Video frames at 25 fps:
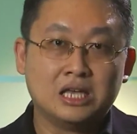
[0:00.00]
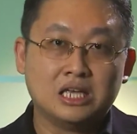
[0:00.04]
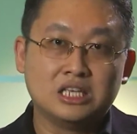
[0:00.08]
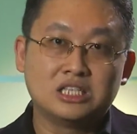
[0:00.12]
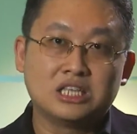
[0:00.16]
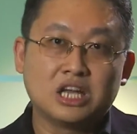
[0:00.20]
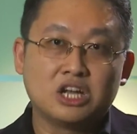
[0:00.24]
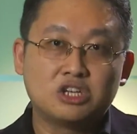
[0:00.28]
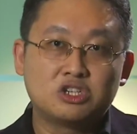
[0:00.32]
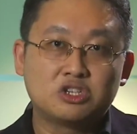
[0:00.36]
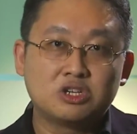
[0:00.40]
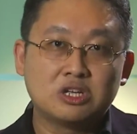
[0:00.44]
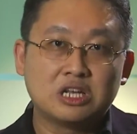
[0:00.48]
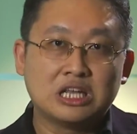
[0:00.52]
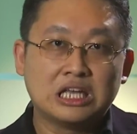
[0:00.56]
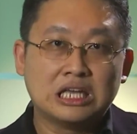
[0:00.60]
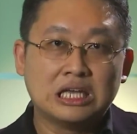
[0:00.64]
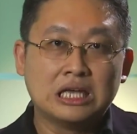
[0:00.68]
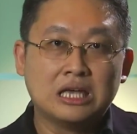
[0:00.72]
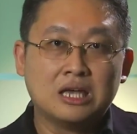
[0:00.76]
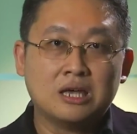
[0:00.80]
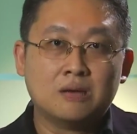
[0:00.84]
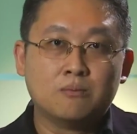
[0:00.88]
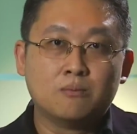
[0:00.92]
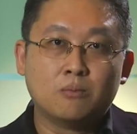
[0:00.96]
is
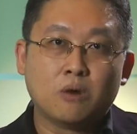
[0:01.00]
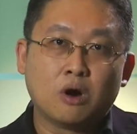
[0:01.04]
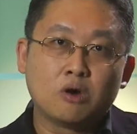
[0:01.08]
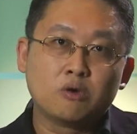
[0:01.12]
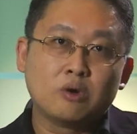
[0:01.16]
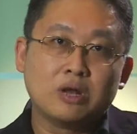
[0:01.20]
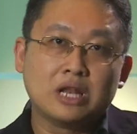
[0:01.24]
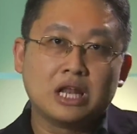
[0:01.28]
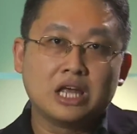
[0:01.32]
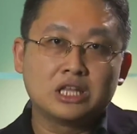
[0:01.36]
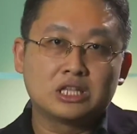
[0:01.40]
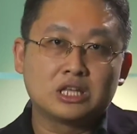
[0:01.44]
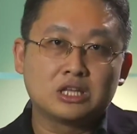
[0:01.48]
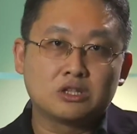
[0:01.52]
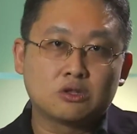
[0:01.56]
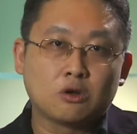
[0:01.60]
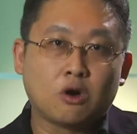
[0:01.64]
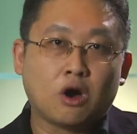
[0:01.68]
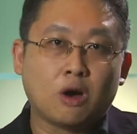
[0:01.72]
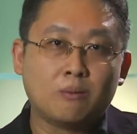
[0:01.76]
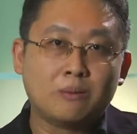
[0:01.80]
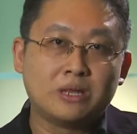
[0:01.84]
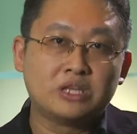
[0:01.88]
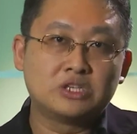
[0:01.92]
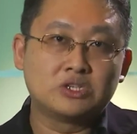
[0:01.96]
actually more related
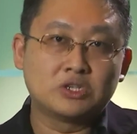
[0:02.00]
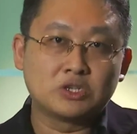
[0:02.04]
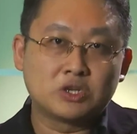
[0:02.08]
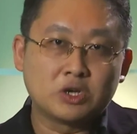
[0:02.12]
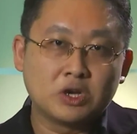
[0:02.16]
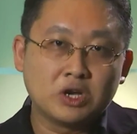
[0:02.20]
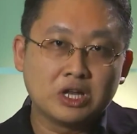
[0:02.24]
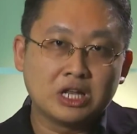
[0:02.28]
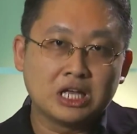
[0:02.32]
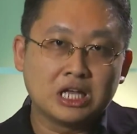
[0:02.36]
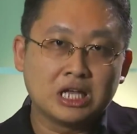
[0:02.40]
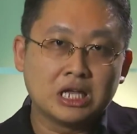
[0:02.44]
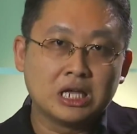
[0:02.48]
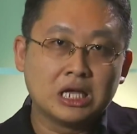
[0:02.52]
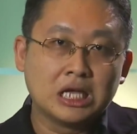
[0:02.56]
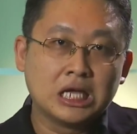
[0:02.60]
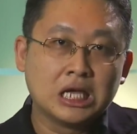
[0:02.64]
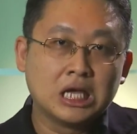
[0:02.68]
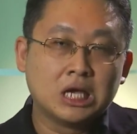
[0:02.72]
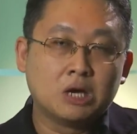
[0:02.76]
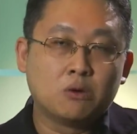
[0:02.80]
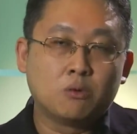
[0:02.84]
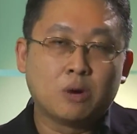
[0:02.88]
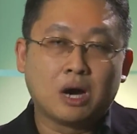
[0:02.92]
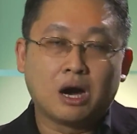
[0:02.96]
to Homeland Security,
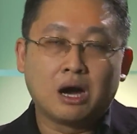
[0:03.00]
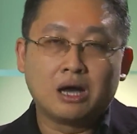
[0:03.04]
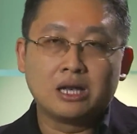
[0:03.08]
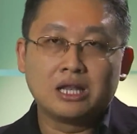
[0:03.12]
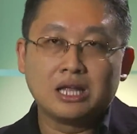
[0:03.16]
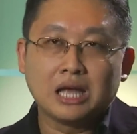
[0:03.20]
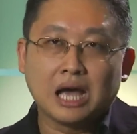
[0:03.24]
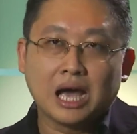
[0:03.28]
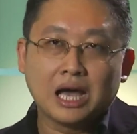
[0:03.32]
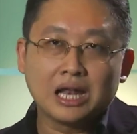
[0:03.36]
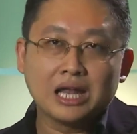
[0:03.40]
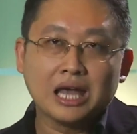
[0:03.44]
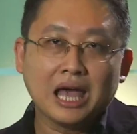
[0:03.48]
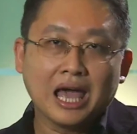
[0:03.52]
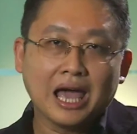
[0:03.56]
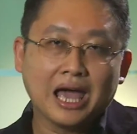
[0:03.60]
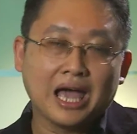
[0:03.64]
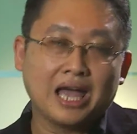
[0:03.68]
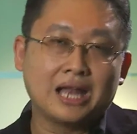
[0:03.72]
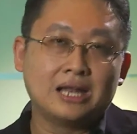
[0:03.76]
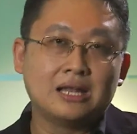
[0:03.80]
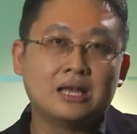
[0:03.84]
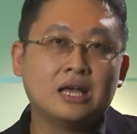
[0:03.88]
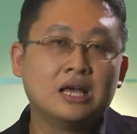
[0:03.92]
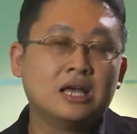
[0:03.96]
while on the other
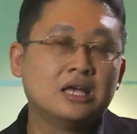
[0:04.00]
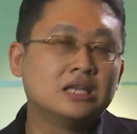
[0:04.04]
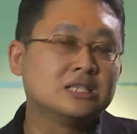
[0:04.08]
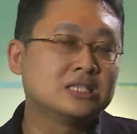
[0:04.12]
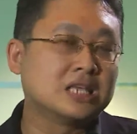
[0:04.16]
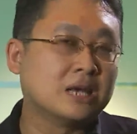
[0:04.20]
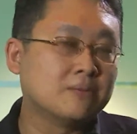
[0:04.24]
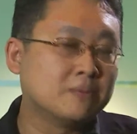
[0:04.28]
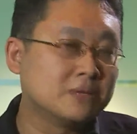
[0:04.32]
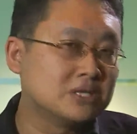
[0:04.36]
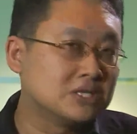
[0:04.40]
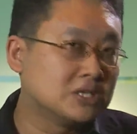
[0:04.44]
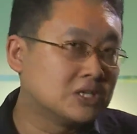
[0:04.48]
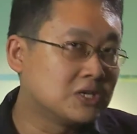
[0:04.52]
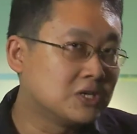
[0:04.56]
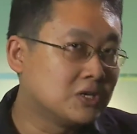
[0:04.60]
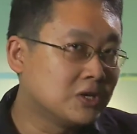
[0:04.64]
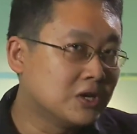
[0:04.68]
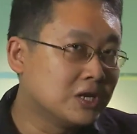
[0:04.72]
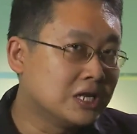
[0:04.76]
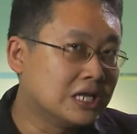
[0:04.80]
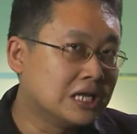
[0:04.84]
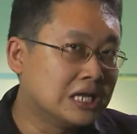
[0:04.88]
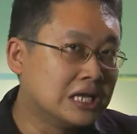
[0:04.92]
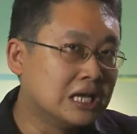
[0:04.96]
hand,
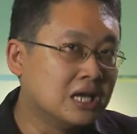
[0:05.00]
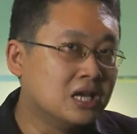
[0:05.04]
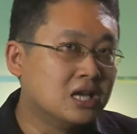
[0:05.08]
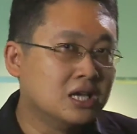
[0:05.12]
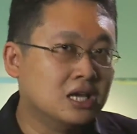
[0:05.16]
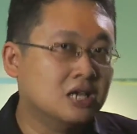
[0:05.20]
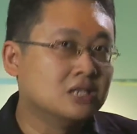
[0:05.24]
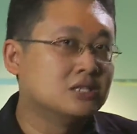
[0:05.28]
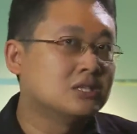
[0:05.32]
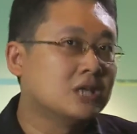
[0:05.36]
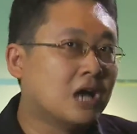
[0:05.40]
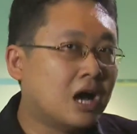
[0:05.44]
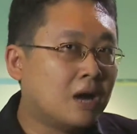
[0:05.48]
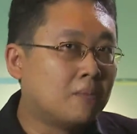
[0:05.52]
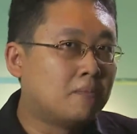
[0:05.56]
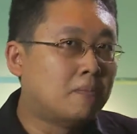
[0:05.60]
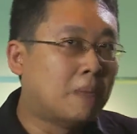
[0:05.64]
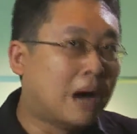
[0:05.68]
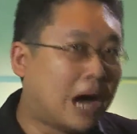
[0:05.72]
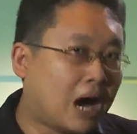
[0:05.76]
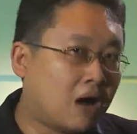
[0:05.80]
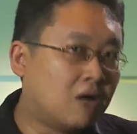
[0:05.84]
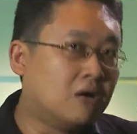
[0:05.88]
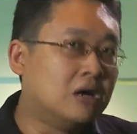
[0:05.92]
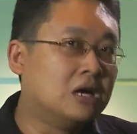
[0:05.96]
cybersecurity is
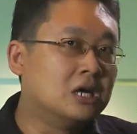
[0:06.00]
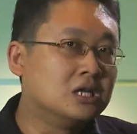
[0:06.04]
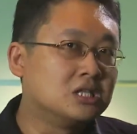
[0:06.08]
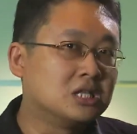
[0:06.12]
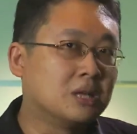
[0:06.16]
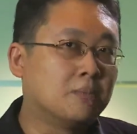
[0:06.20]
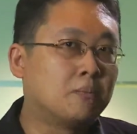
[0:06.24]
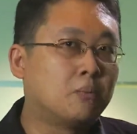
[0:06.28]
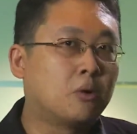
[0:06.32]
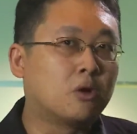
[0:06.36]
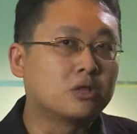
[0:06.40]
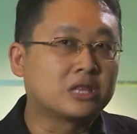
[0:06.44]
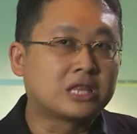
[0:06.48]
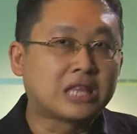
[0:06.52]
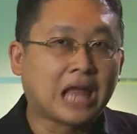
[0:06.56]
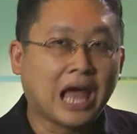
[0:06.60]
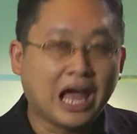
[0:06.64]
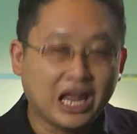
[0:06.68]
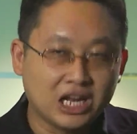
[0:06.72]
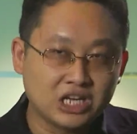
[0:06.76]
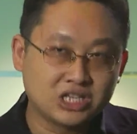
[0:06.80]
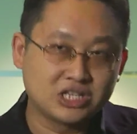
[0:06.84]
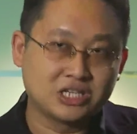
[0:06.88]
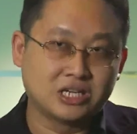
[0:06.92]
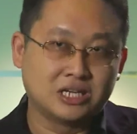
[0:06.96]
about the
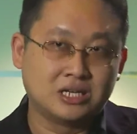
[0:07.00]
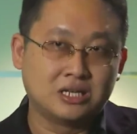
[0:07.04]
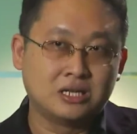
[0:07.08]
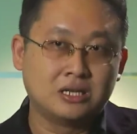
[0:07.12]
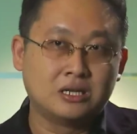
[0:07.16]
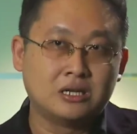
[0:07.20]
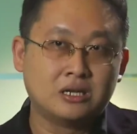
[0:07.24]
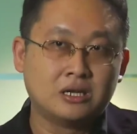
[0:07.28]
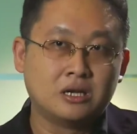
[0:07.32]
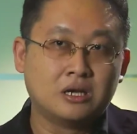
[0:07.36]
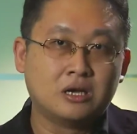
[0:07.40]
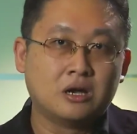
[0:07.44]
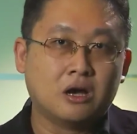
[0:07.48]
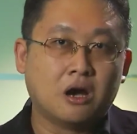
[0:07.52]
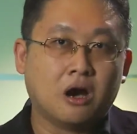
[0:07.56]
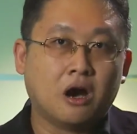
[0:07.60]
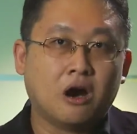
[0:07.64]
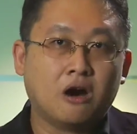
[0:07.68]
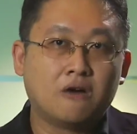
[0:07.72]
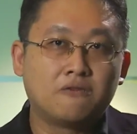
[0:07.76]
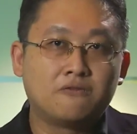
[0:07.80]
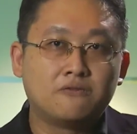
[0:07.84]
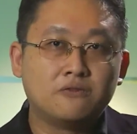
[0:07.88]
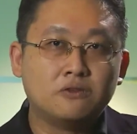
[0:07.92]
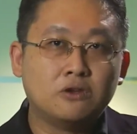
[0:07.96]
protection
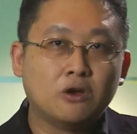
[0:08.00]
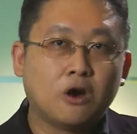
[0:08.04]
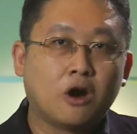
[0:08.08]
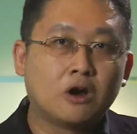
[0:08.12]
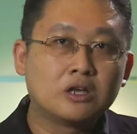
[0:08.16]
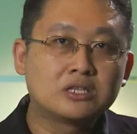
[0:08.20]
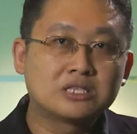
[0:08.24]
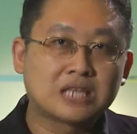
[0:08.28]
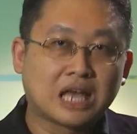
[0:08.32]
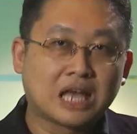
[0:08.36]
of your